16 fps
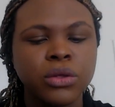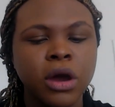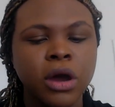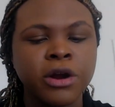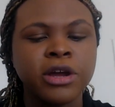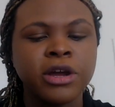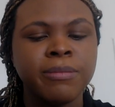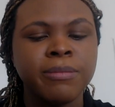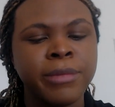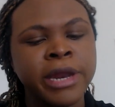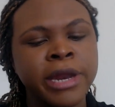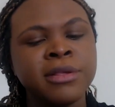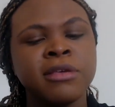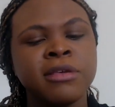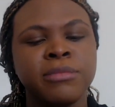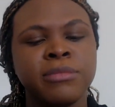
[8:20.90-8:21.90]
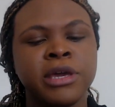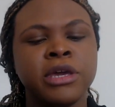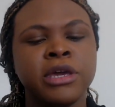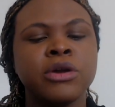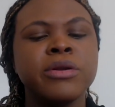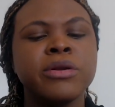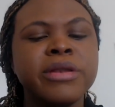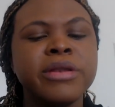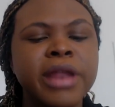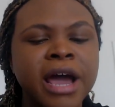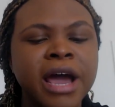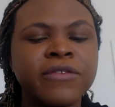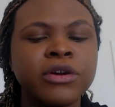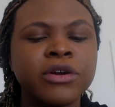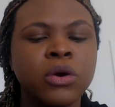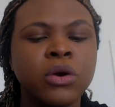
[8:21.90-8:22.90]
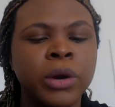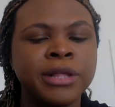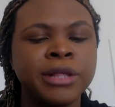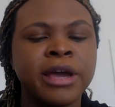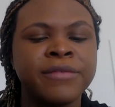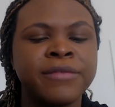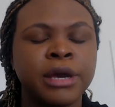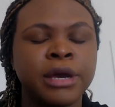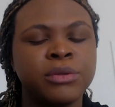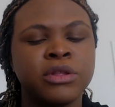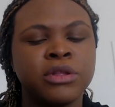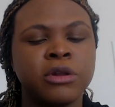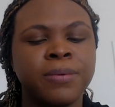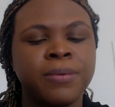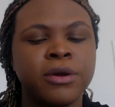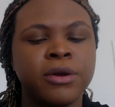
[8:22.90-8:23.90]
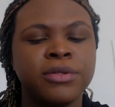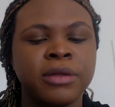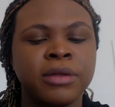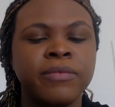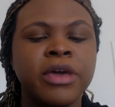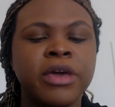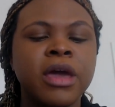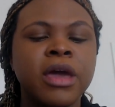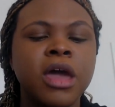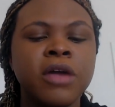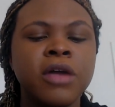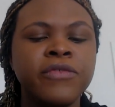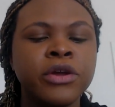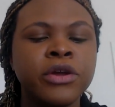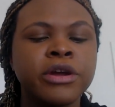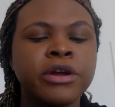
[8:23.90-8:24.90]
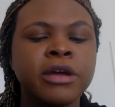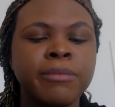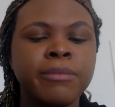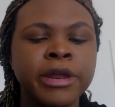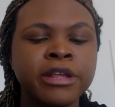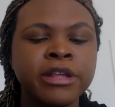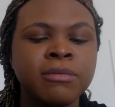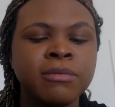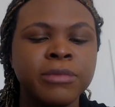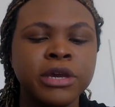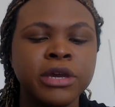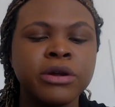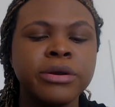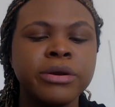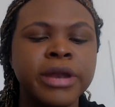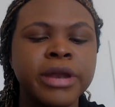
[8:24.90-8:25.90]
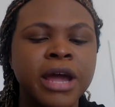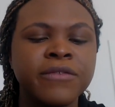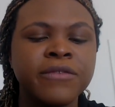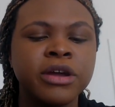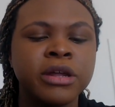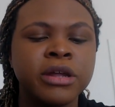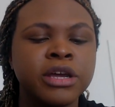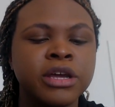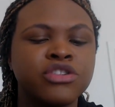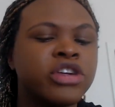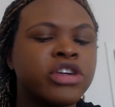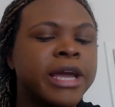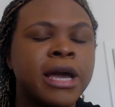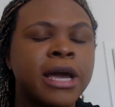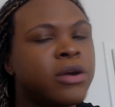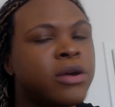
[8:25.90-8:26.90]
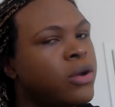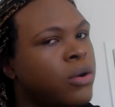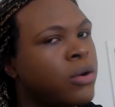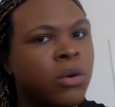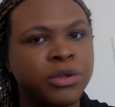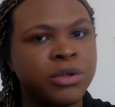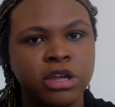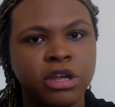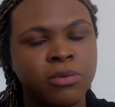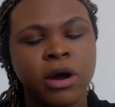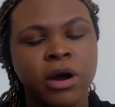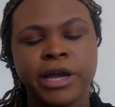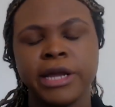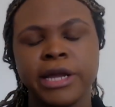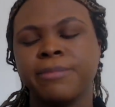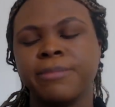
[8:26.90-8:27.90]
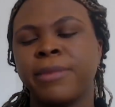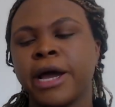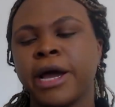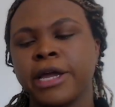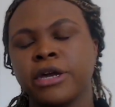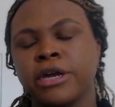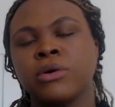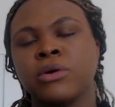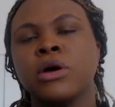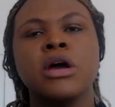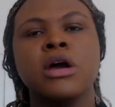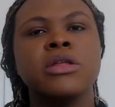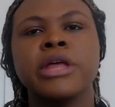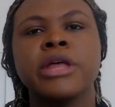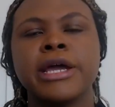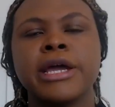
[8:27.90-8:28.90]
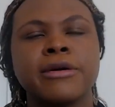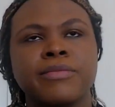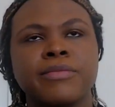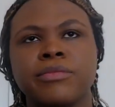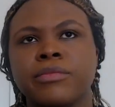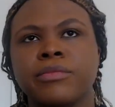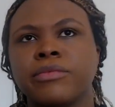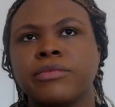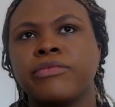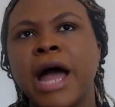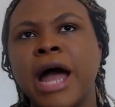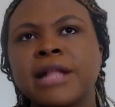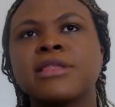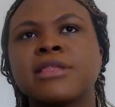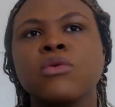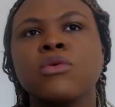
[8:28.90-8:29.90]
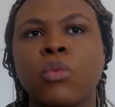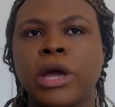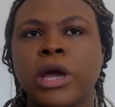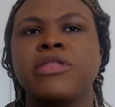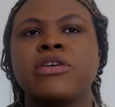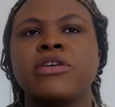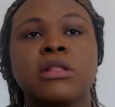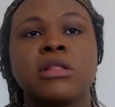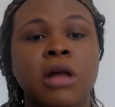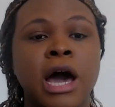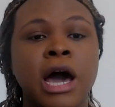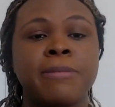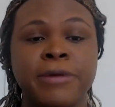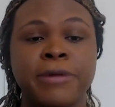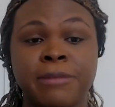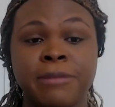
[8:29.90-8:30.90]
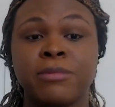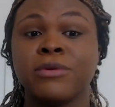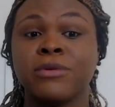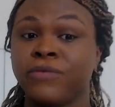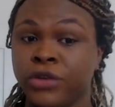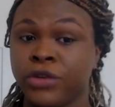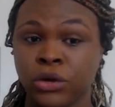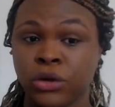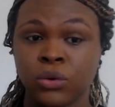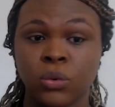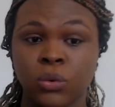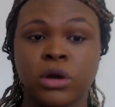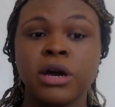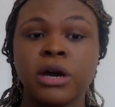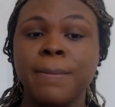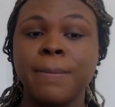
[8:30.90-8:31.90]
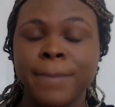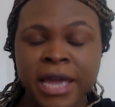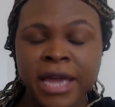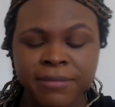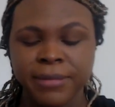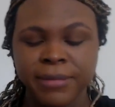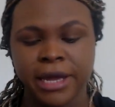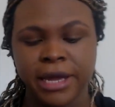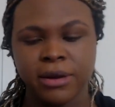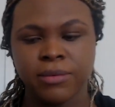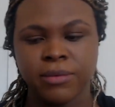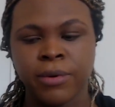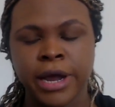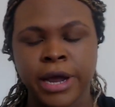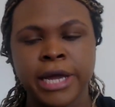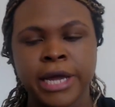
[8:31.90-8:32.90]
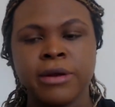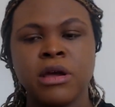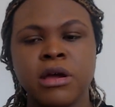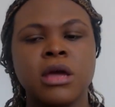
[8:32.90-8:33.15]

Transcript: are committed to me, you're never going to have sex with that person. If you're committed to me, you're never going to check out a girl when she's walking by you. Like, that's the way that a lot of people view commitment, right?